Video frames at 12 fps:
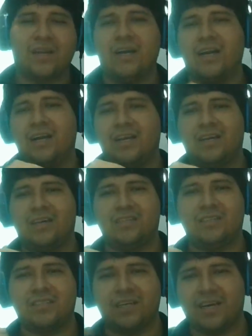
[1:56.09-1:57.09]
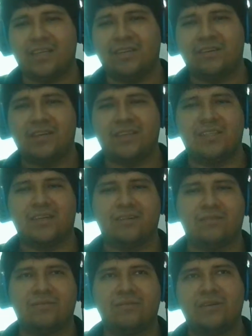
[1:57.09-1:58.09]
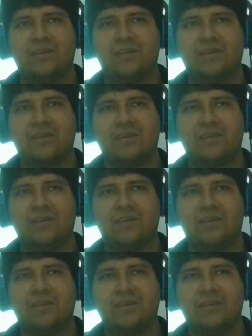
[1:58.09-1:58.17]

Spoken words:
I am studying right now,